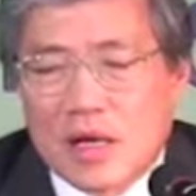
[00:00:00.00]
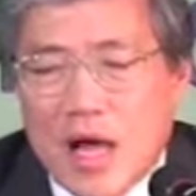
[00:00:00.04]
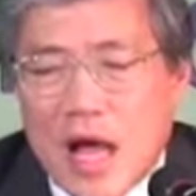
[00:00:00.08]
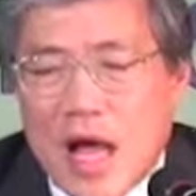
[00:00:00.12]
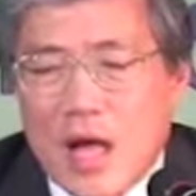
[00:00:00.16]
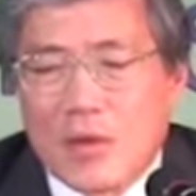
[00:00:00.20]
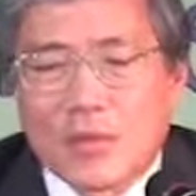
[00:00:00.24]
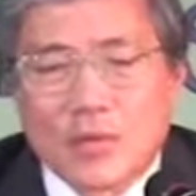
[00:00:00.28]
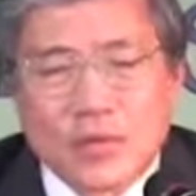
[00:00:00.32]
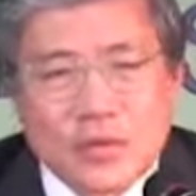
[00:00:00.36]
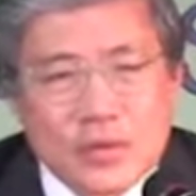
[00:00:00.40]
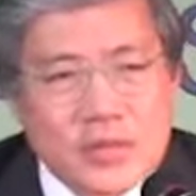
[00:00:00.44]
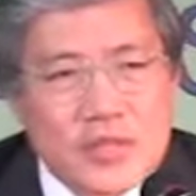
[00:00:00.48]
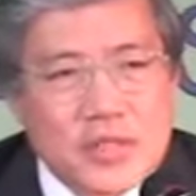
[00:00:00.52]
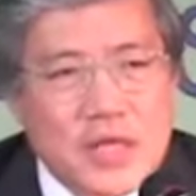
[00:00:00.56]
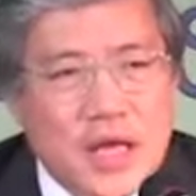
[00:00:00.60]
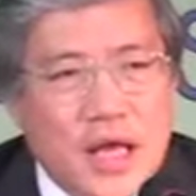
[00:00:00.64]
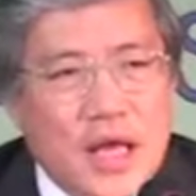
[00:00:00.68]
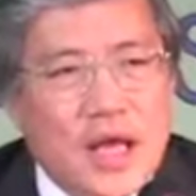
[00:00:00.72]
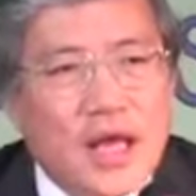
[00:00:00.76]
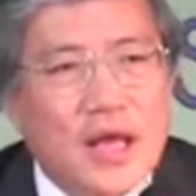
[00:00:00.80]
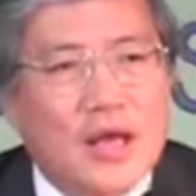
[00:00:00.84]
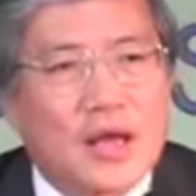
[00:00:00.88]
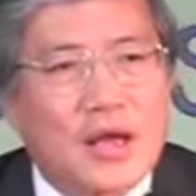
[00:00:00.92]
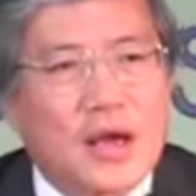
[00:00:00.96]
I would
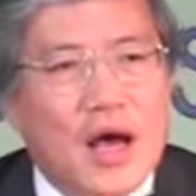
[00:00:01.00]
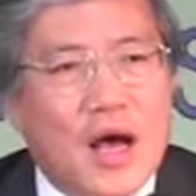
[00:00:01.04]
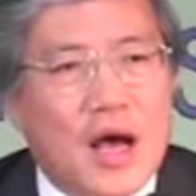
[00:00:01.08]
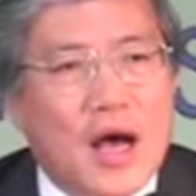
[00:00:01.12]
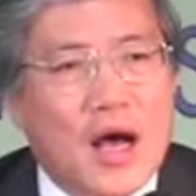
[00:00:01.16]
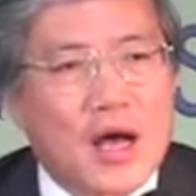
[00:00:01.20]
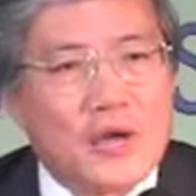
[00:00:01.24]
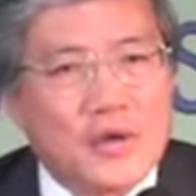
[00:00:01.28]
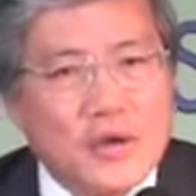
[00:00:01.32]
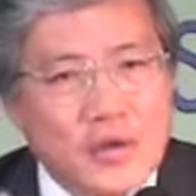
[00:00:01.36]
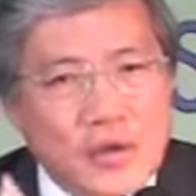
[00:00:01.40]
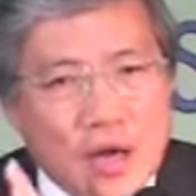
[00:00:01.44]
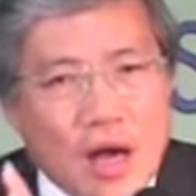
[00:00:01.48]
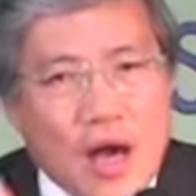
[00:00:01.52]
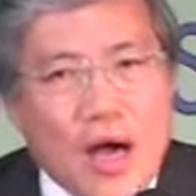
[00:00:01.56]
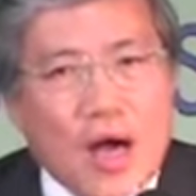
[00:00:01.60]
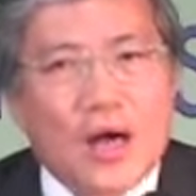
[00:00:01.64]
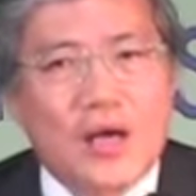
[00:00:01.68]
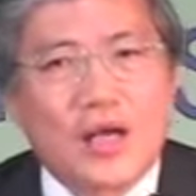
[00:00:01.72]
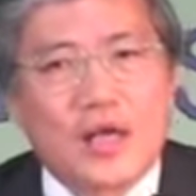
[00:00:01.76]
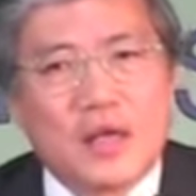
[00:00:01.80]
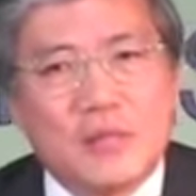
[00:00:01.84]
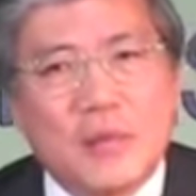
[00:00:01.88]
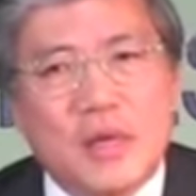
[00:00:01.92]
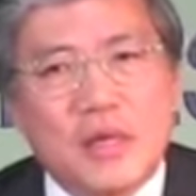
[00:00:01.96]
say are good
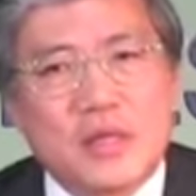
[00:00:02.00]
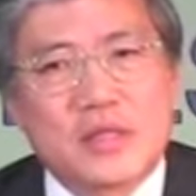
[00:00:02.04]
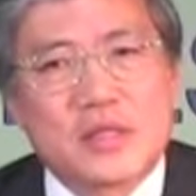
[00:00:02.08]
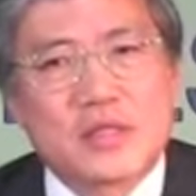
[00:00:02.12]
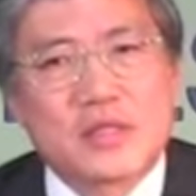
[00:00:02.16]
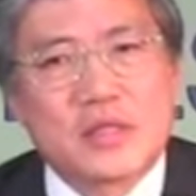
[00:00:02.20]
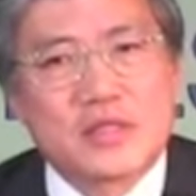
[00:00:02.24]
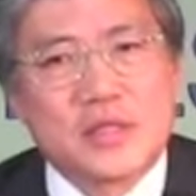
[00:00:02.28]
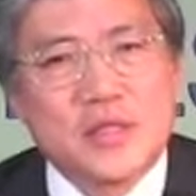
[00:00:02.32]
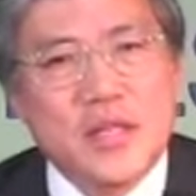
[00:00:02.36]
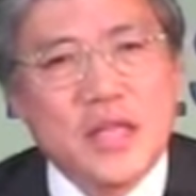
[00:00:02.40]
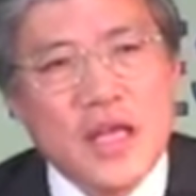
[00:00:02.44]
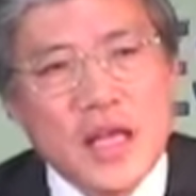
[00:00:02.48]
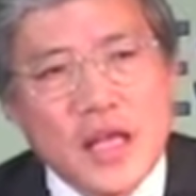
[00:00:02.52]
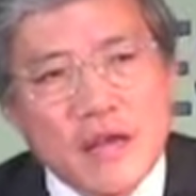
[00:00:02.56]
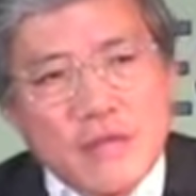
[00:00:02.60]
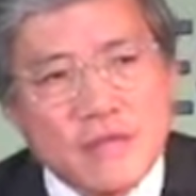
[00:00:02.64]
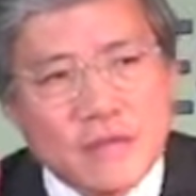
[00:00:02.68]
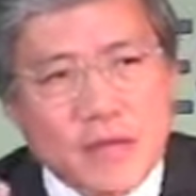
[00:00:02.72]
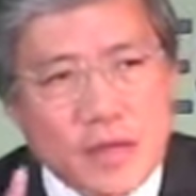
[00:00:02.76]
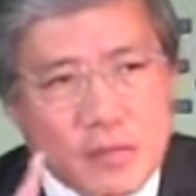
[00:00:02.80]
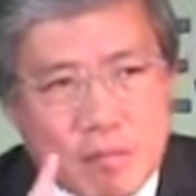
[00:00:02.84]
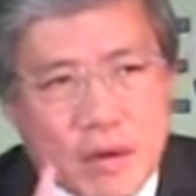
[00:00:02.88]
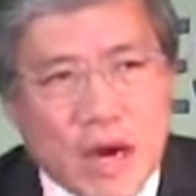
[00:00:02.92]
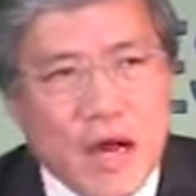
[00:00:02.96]
arguments
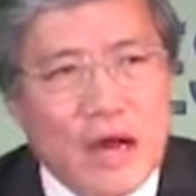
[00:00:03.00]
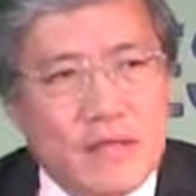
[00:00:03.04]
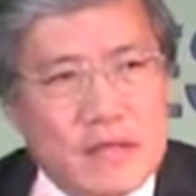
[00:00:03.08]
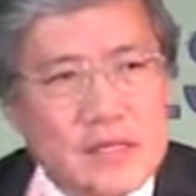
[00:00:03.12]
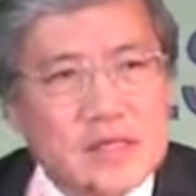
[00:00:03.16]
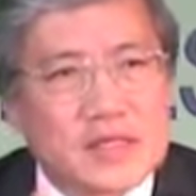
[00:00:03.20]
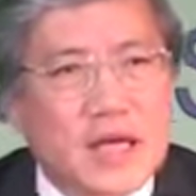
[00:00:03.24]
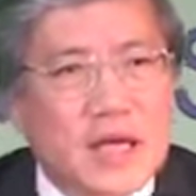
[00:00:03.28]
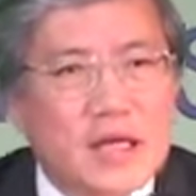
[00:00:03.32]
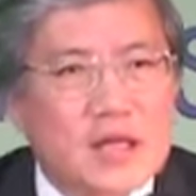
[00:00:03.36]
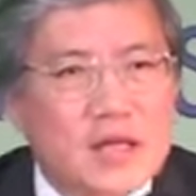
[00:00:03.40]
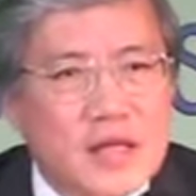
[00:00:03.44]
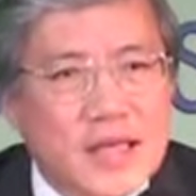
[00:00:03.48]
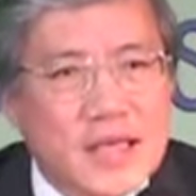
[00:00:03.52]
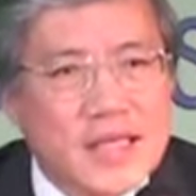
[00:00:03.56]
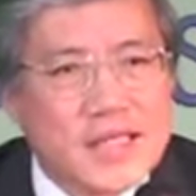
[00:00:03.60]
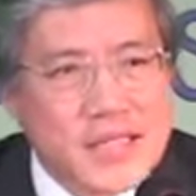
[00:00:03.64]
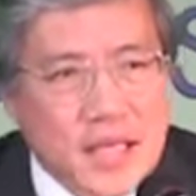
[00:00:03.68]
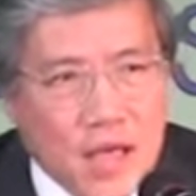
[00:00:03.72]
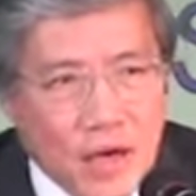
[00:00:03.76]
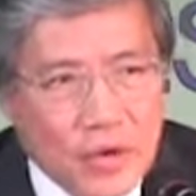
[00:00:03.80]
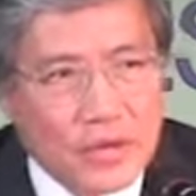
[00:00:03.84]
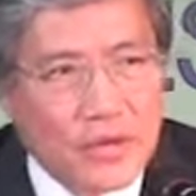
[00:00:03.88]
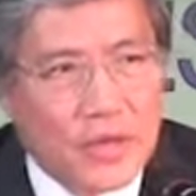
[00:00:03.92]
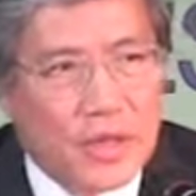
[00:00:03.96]
if the private sector
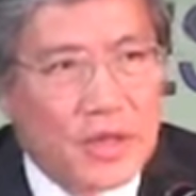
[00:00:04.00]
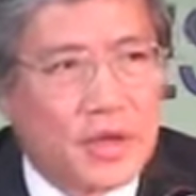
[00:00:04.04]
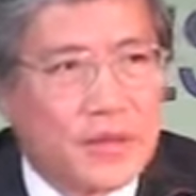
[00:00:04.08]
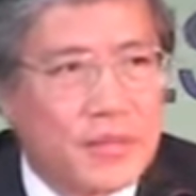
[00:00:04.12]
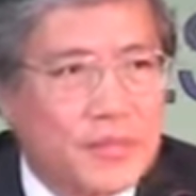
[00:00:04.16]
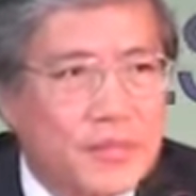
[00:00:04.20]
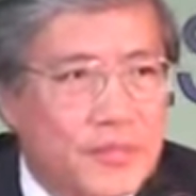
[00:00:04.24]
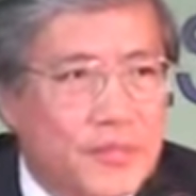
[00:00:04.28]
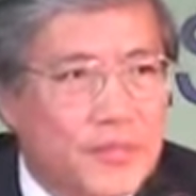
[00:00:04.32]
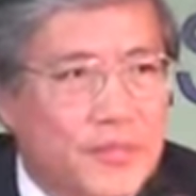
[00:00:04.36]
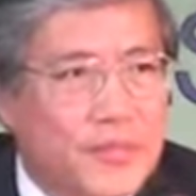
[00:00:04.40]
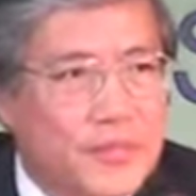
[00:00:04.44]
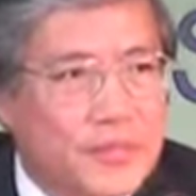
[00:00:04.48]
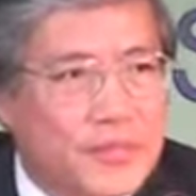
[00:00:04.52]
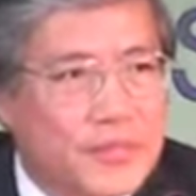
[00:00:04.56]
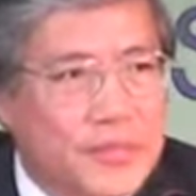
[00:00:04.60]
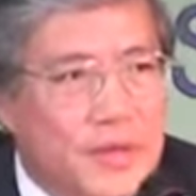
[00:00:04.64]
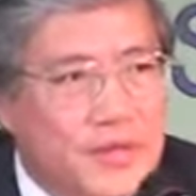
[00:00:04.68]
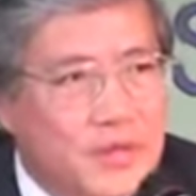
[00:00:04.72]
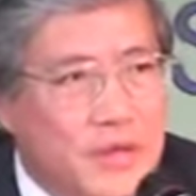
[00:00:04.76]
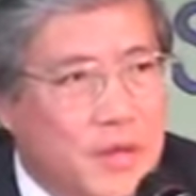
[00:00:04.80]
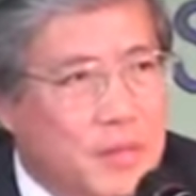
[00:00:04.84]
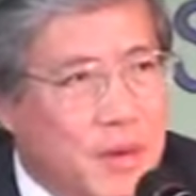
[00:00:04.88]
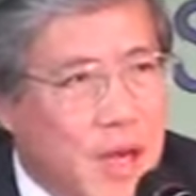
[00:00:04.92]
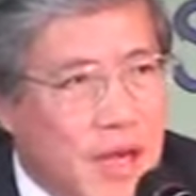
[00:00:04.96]
is healthy.
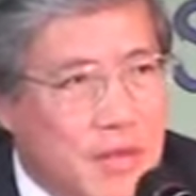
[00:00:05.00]
If the